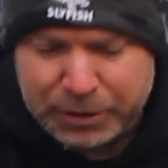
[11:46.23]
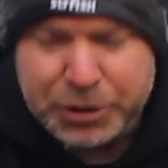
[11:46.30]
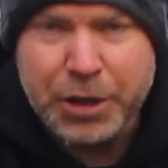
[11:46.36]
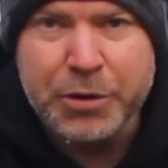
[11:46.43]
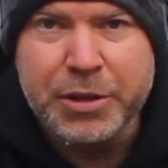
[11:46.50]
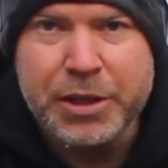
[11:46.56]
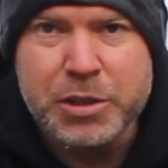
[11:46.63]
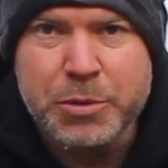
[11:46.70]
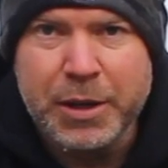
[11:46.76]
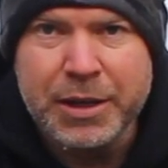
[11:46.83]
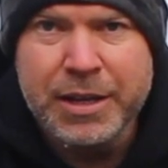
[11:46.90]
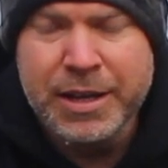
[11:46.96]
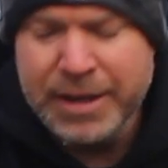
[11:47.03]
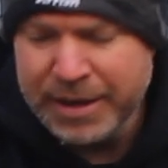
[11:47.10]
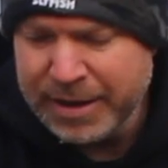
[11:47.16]
I'll show you this one,
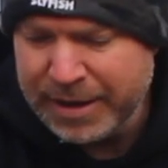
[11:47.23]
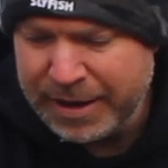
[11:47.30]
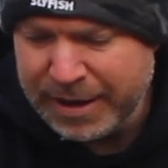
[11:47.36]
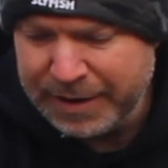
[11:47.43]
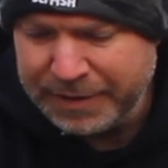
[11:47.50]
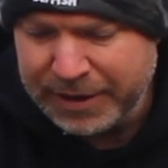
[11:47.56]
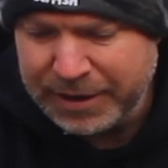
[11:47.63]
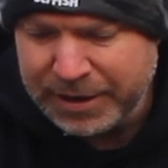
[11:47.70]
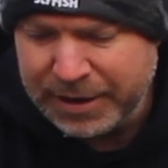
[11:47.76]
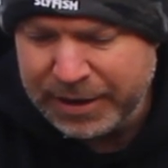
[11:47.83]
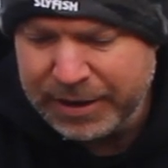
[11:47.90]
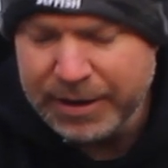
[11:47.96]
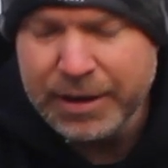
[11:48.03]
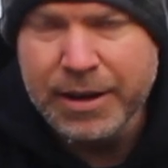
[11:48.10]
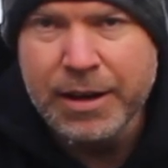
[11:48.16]
and then
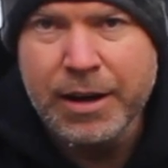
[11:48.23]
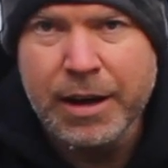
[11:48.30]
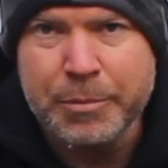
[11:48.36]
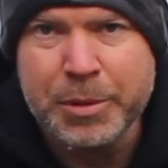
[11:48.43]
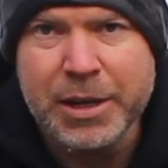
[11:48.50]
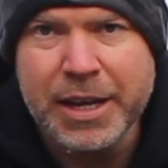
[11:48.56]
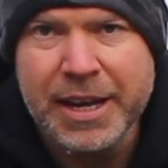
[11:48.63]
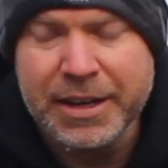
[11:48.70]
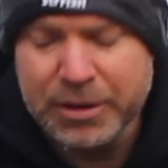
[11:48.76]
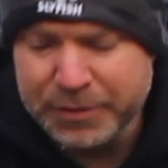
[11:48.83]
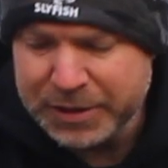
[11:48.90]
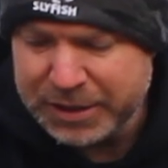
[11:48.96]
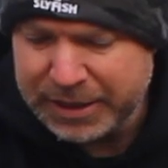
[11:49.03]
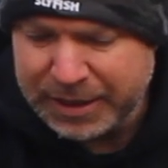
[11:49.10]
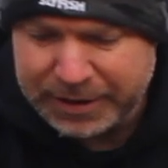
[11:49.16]
I'm going to head
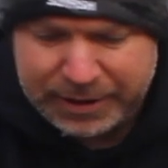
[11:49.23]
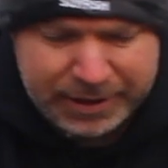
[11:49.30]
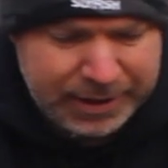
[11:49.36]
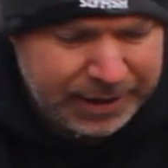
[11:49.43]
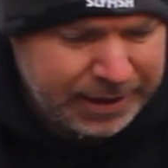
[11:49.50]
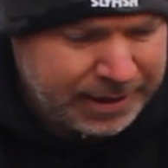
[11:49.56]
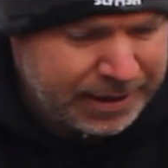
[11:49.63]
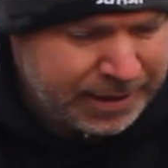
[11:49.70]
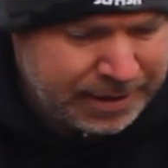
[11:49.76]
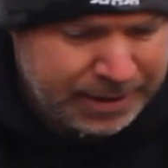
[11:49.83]
over to the other lake.